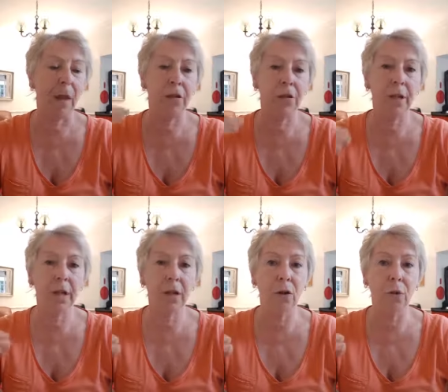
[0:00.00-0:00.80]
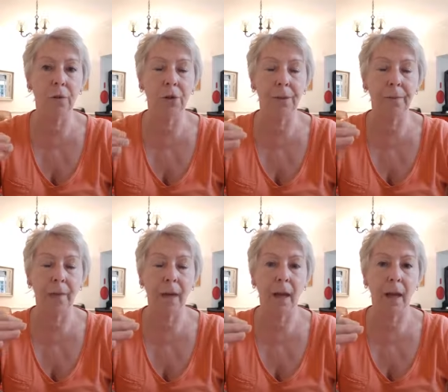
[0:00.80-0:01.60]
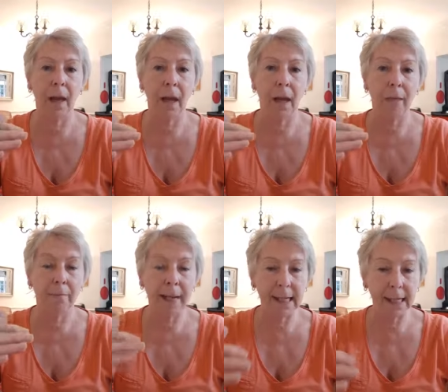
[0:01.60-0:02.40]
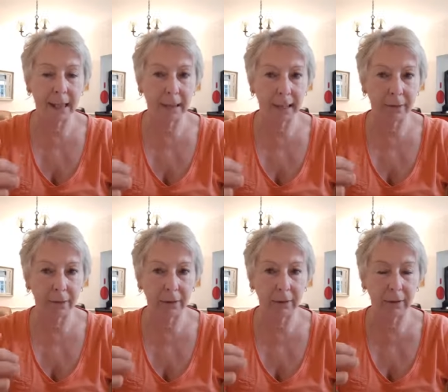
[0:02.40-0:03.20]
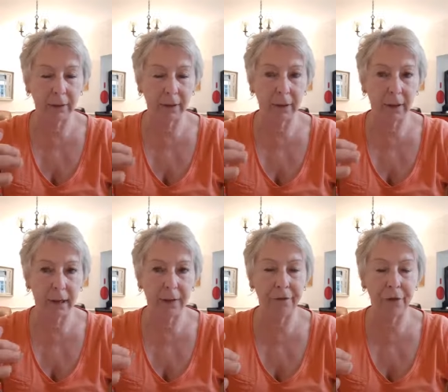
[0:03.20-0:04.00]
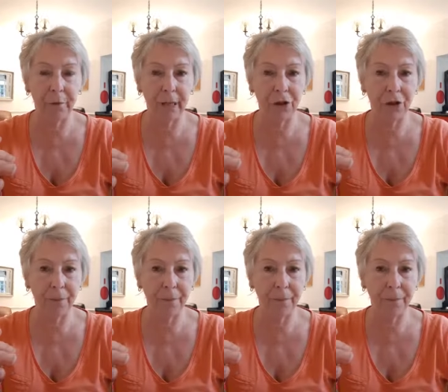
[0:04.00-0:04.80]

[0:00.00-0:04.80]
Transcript: So here goes. Basic level information.